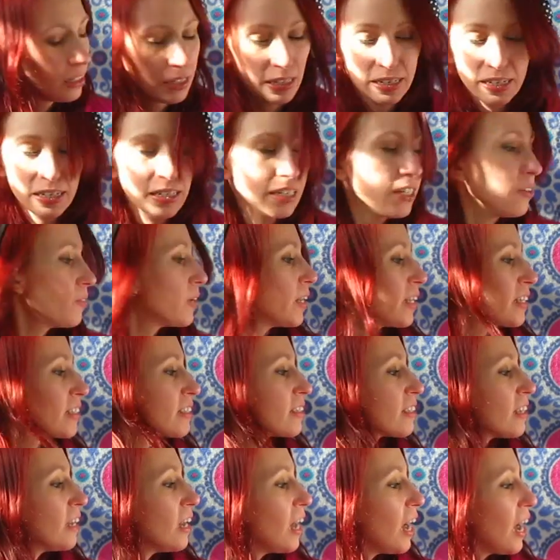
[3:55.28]
Anyways,
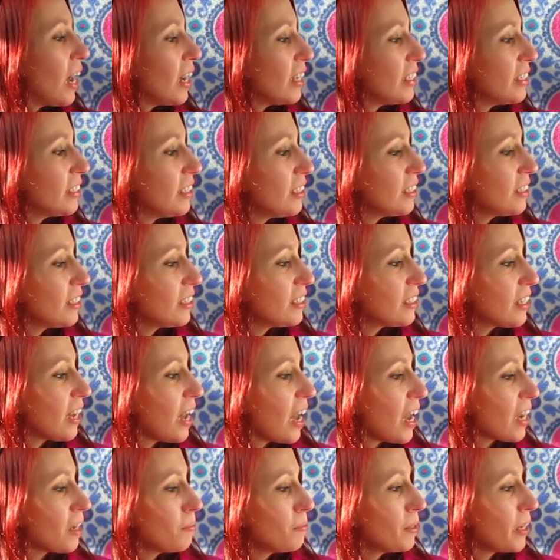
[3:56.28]
I didn't need to
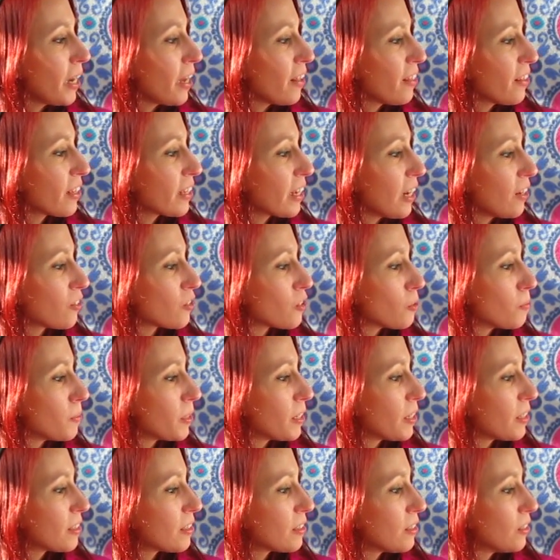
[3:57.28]
hide behind the couch
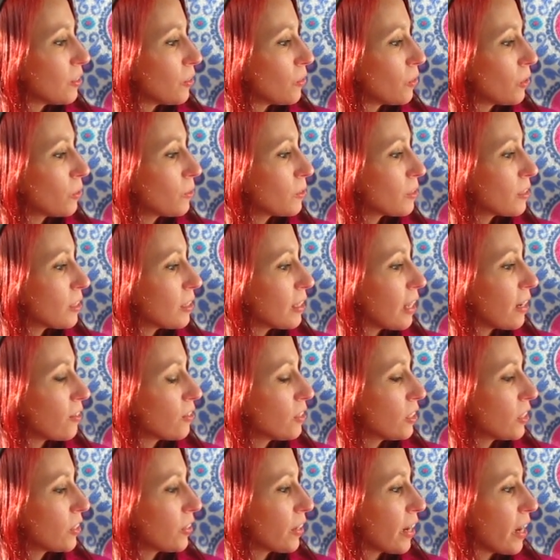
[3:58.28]
because no one was allowed
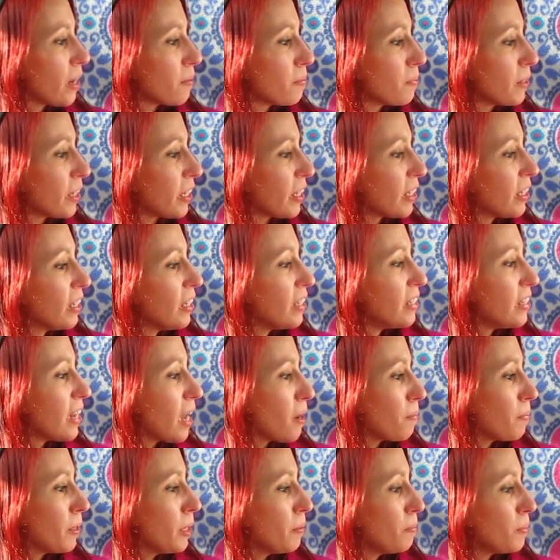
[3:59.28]
to grab me,
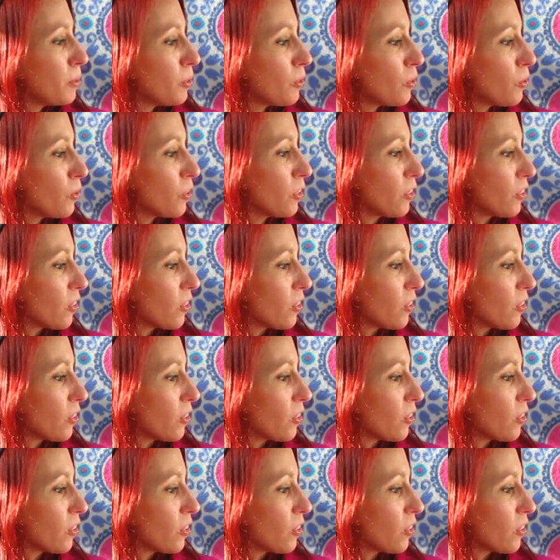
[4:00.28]
not people or